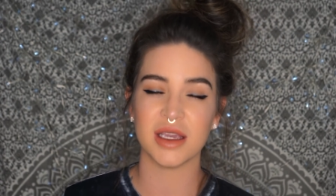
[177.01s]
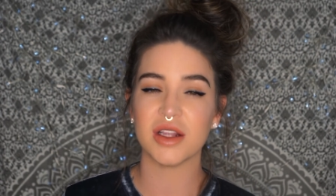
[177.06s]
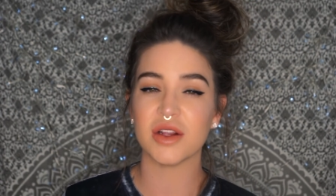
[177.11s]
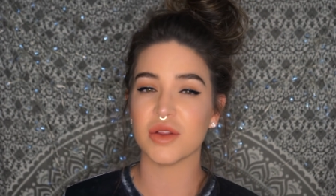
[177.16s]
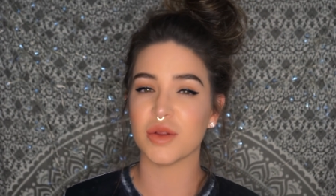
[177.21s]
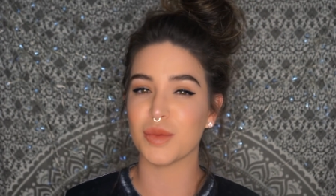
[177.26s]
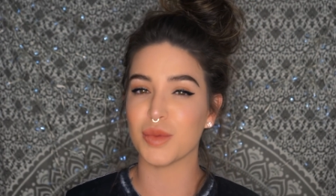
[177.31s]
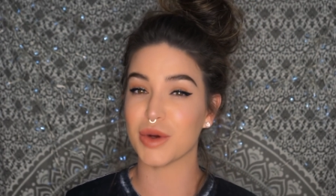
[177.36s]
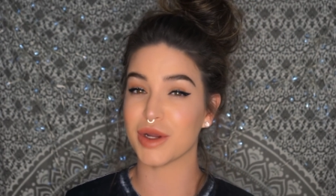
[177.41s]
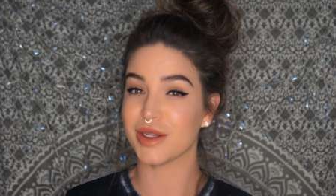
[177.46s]
you
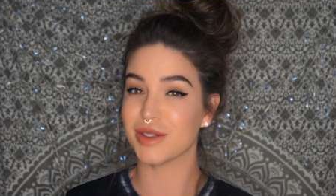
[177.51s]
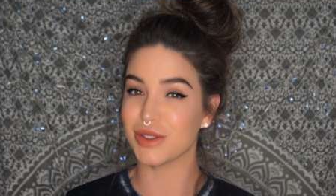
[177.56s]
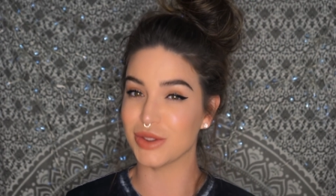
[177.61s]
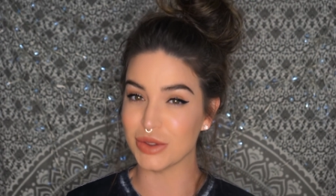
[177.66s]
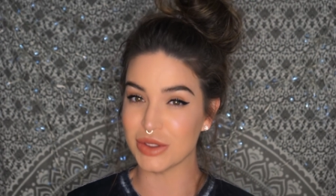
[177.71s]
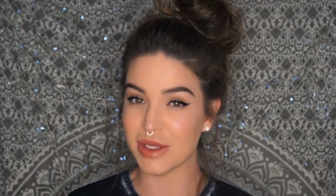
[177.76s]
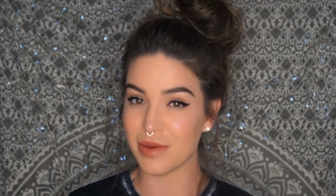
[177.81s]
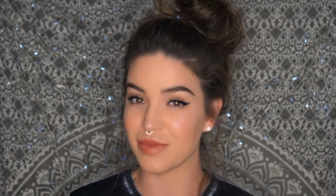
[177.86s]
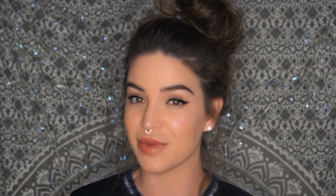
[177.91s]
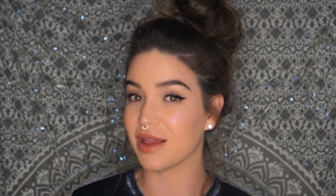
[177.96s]
know, the more you
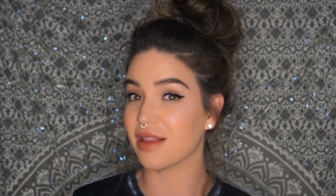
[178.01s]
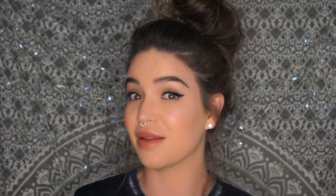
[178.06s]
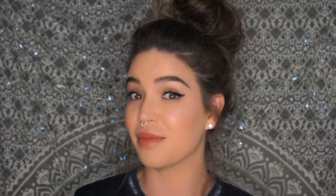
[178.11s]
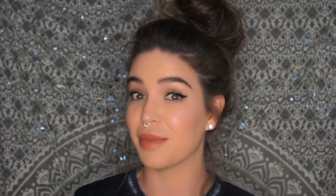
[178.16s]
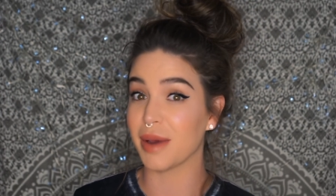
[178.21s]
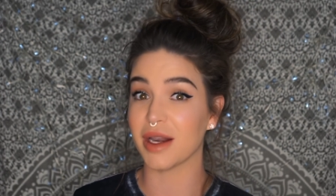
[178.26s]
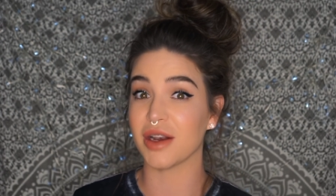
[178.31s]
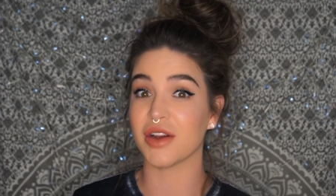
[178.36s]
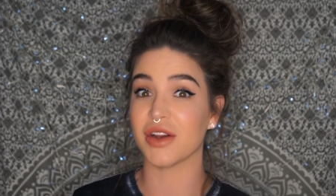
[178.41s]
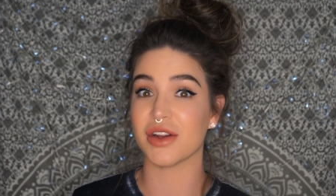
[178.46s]
do something, the
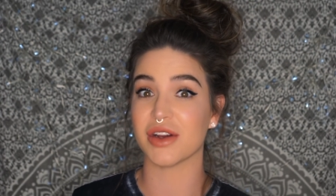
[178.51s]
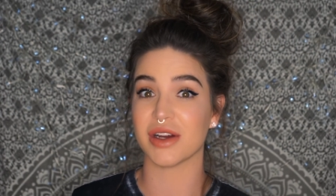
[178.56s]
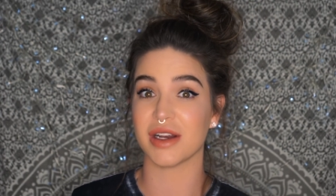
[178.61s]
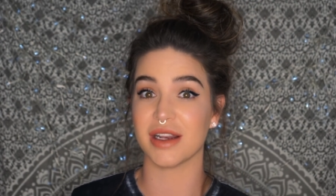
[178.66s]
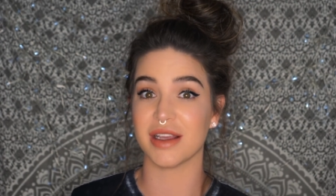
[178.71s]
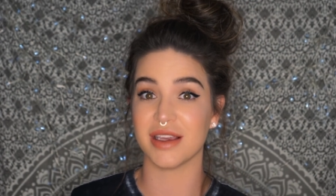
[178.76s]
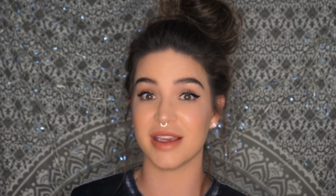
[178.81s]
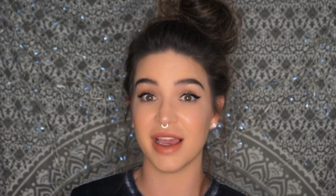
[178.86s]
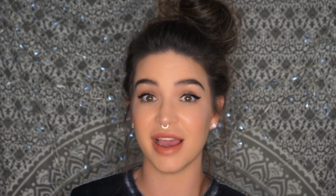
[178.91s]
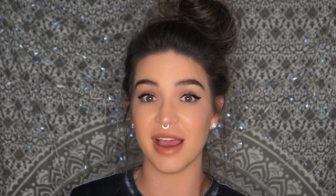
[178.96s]
better you're
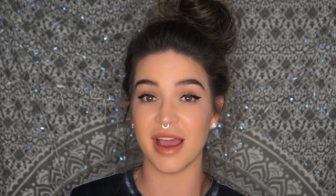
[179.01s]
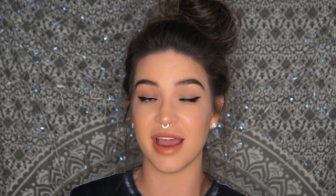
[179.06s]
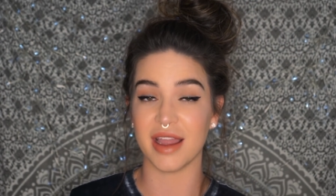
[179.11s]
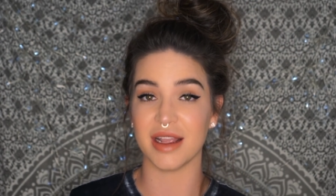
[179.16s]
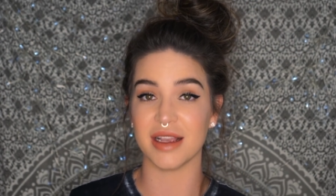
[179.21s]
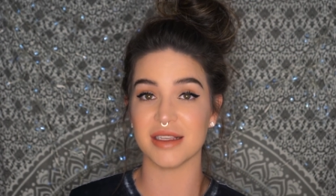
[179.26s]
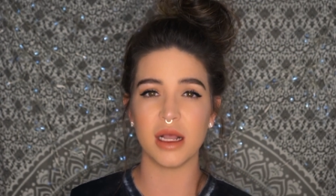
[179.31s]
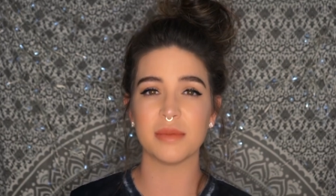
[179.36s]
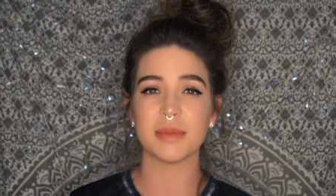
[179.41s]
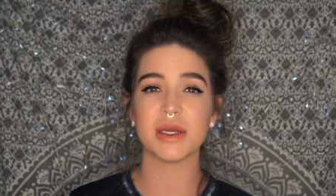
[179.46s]
gonna get
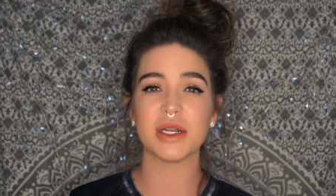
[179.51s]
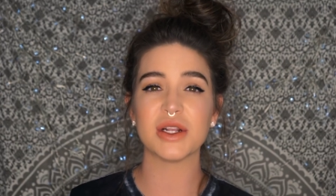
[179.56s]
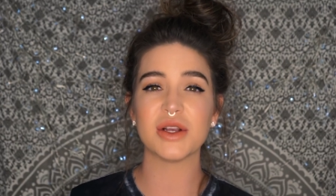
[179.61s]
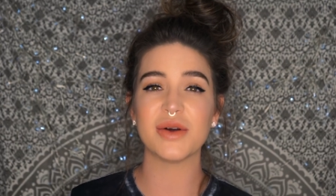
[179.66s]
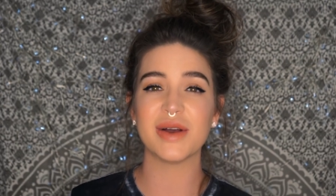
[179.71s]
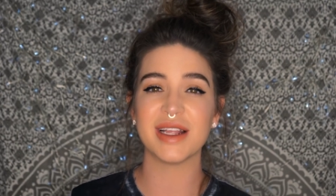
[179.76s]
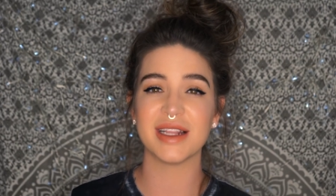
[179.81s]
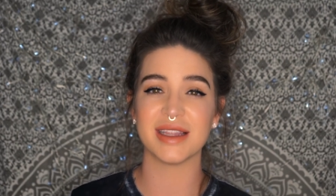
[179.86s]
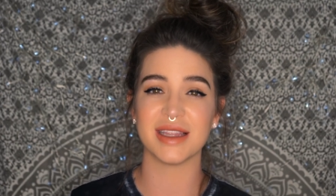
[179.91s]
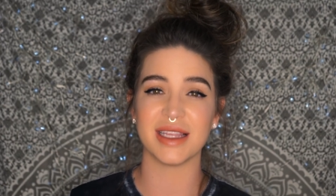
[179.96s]
at it. I'm gonna
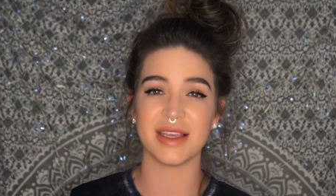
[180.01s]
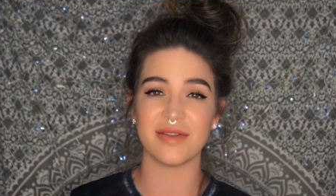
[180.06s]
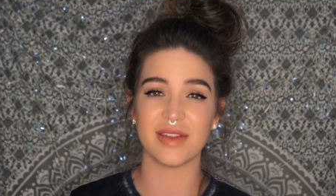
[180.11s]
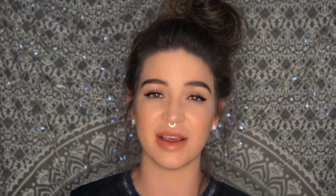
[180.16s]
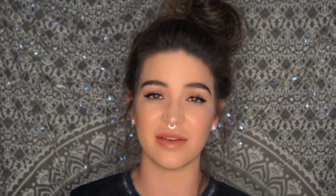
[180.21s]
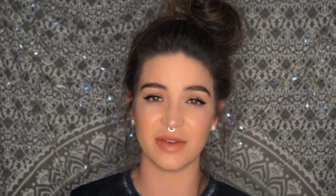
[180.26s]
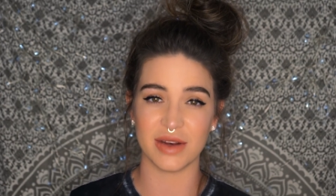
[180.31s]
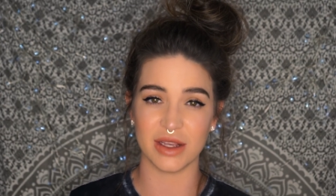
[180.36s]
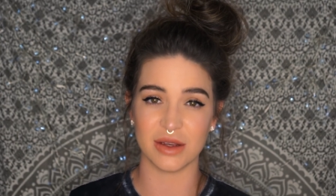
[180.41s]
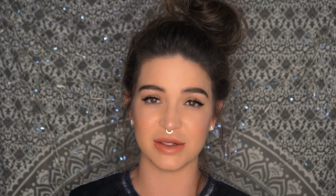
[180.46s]
go ahead and leave
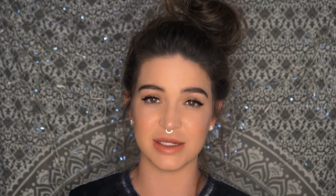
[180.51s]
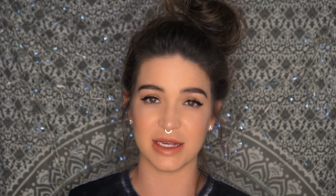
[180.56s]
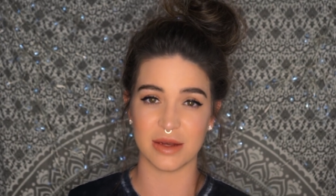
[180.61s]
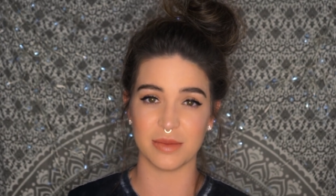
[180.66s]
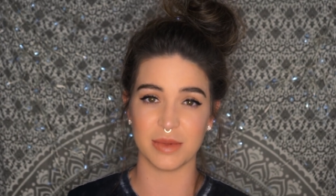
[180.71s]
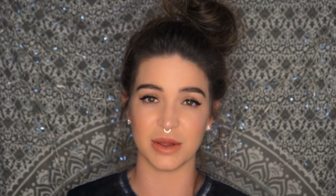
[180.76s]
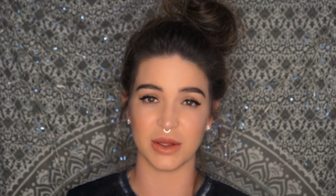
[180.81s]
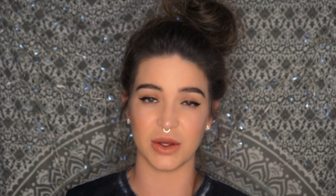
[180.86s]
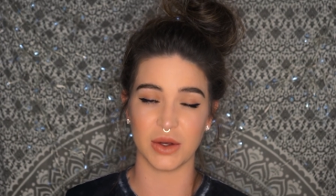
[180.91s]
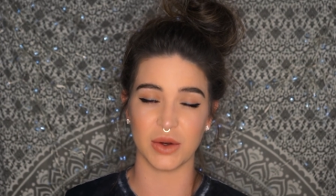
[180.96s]
that video
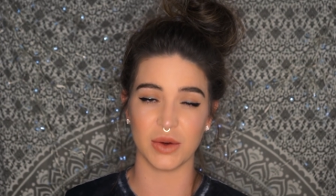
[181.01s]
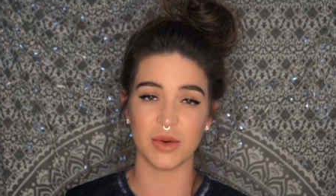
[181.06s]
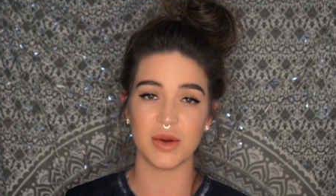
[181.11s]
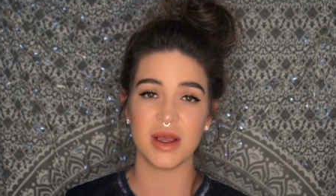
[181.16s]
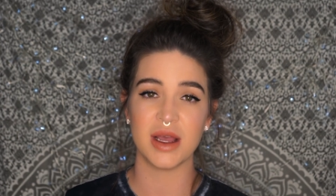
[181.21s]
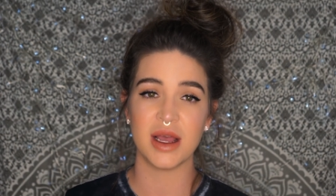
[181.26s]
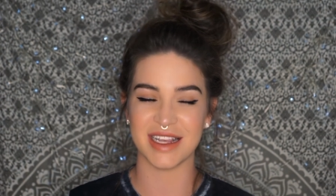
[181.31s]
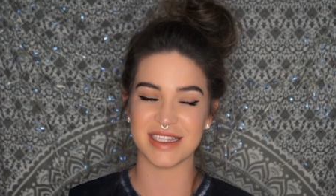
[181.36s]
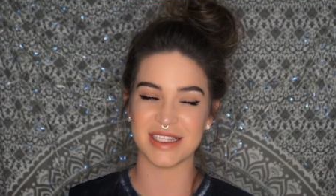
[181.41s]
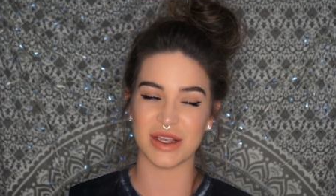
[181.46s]
down
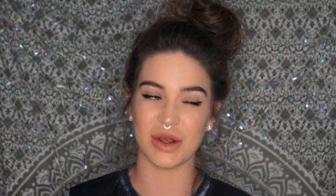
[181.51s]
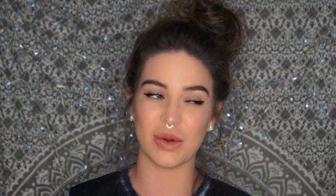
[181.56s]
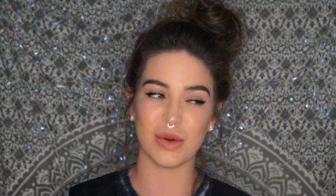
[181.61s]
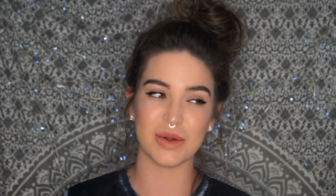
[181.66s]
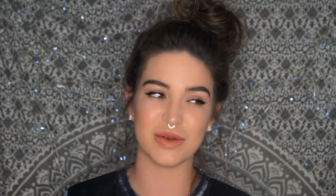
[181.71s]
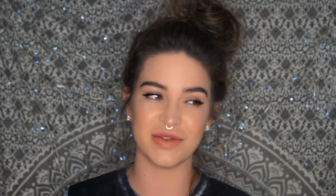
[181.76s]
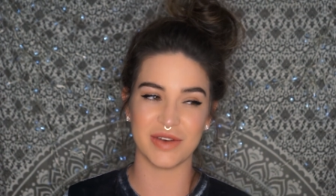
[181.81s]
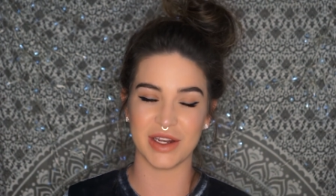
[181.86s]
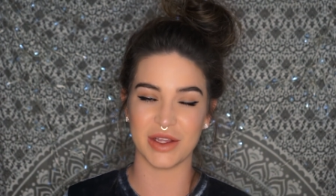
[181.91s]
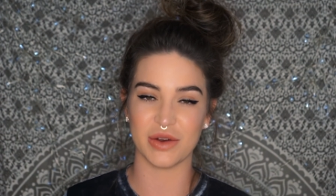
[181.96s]
below. It's an
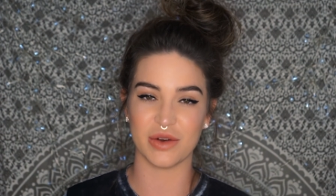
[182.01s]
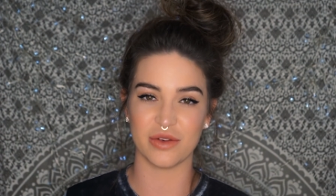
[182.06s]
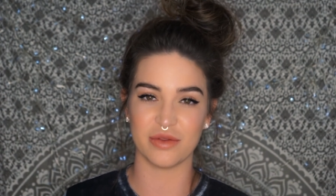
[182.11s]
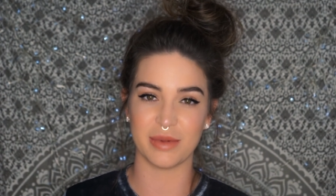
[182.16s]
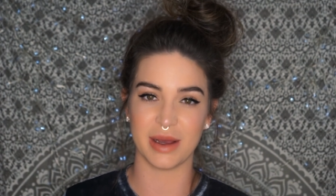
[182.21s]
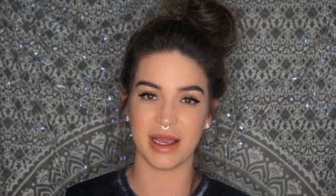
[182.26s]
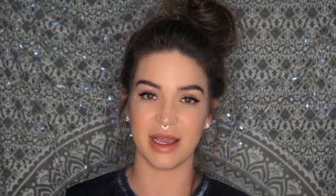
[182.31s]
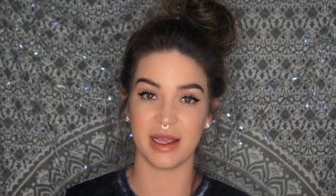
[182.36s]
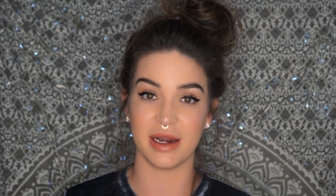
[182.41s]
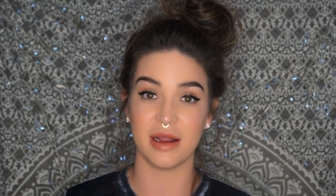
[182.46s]
old video of
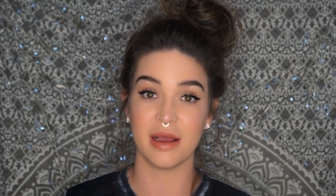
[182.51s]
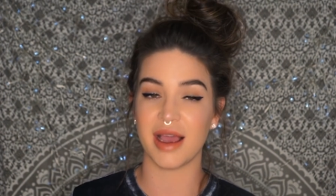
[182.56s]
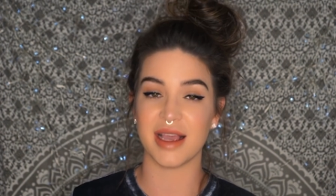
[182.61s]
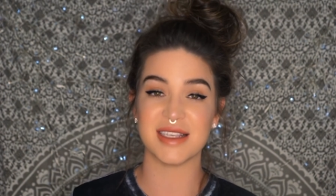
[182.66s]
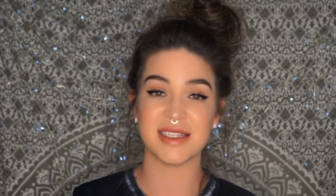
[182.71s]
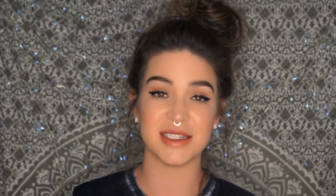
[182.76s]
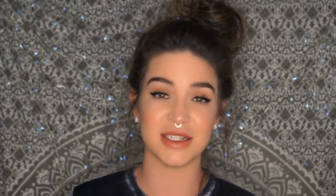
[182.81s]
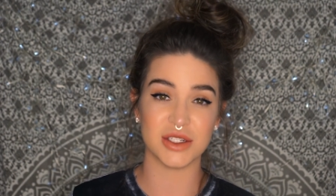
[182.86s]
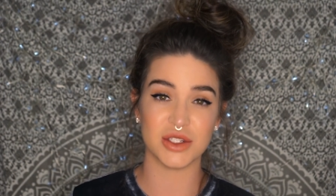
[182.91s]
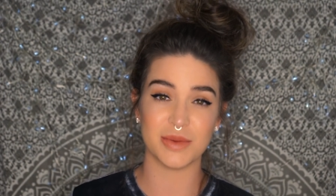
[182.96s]
mine.
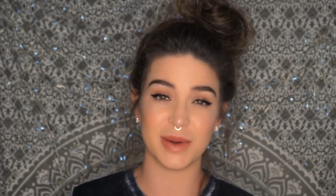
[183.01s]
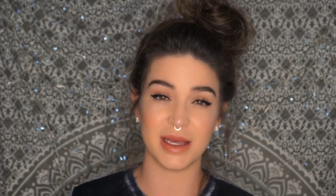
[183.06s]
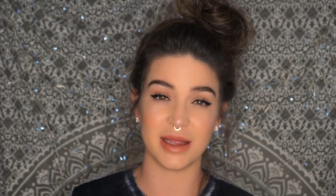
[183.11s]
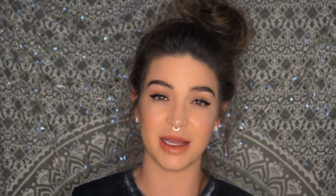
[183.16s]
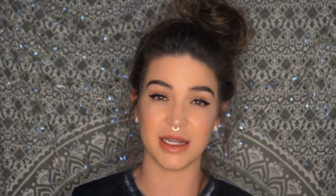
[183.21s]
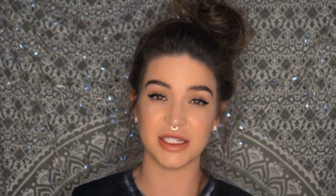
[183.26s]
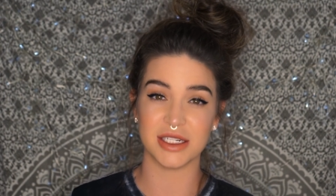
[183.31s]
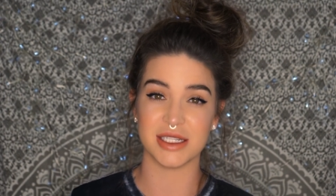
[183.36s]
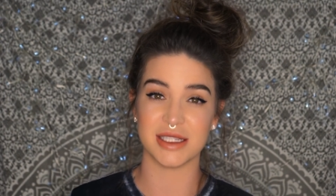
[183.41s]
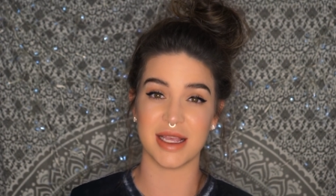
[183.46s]
I still do my
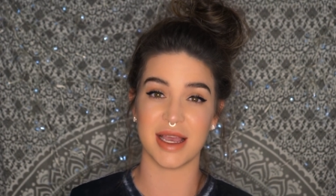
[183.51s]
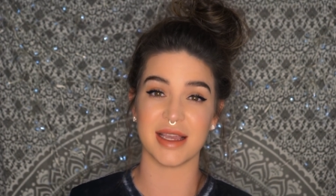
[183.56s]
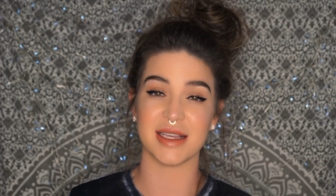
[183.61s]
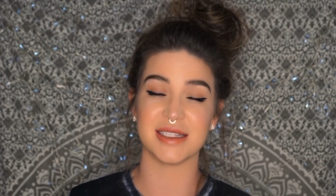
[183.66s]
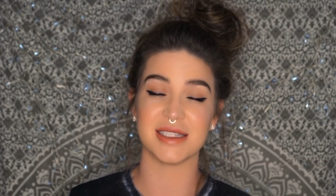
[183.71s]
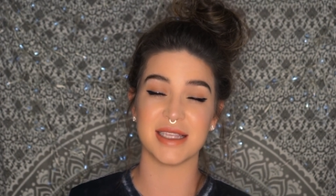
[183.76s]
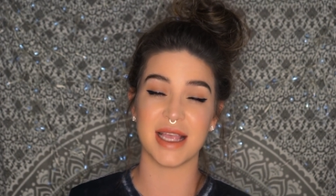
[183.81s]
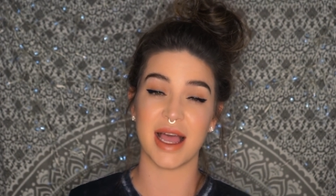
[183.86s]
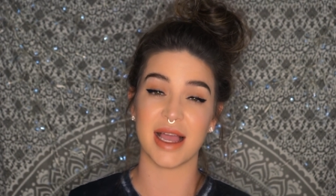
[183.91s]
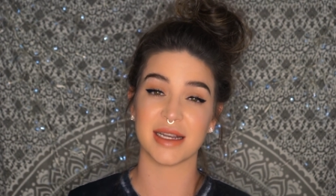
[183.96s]
lashes that
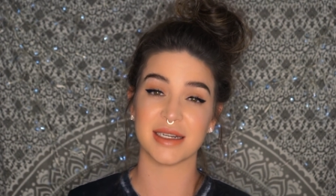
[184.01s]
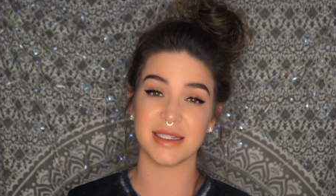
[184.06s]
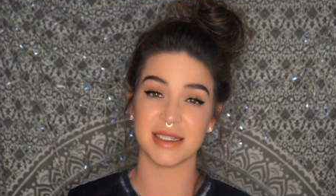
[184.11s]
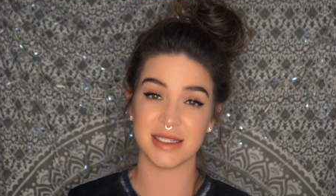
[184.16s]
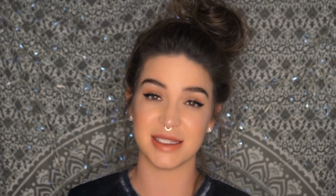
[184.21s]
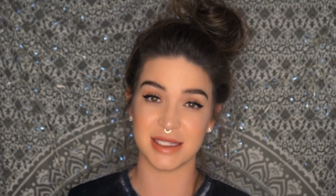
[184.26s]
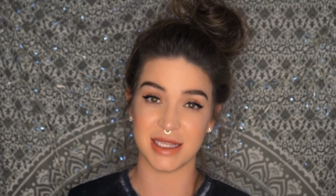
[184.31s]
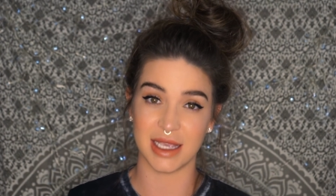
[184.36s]
exact